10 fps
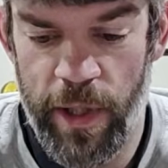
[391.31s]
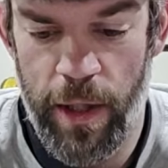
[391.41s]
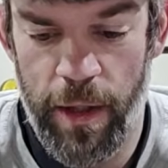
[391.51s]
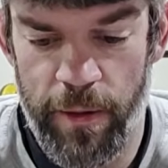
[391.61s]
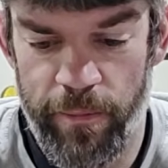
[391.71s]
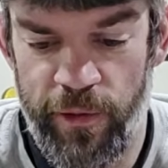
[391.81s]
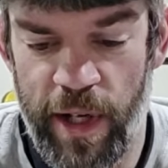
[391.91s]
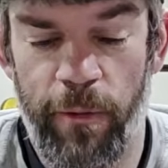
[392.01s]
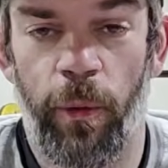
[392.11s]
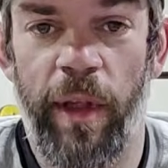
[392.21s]
They're
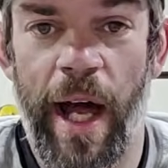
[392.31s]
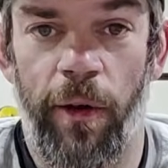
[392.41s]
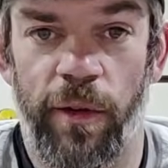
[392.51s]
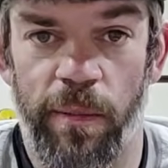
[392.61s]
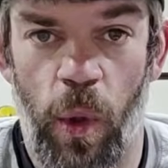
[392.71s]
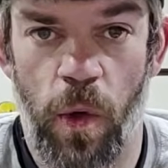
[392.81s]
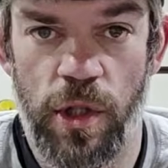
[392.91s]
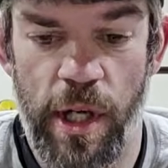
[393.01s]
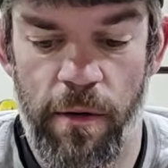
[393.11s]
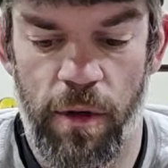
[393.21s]
several thousand more
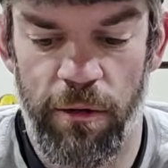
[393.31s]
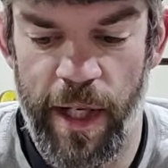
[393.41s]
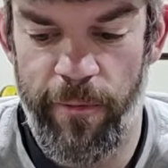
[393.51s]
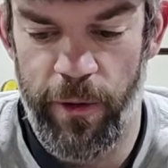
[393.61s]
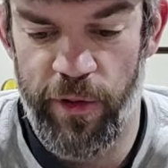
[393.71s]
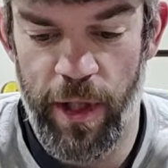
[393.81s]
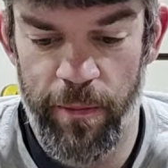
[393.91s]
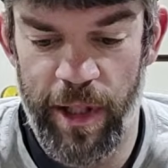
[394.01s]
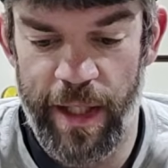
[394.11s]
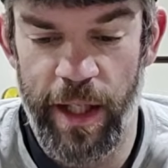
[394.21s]
generally for
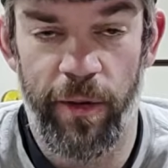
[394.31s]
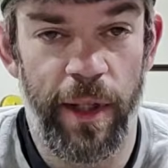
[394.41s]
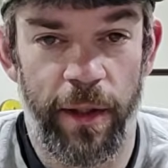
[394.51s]
something like this,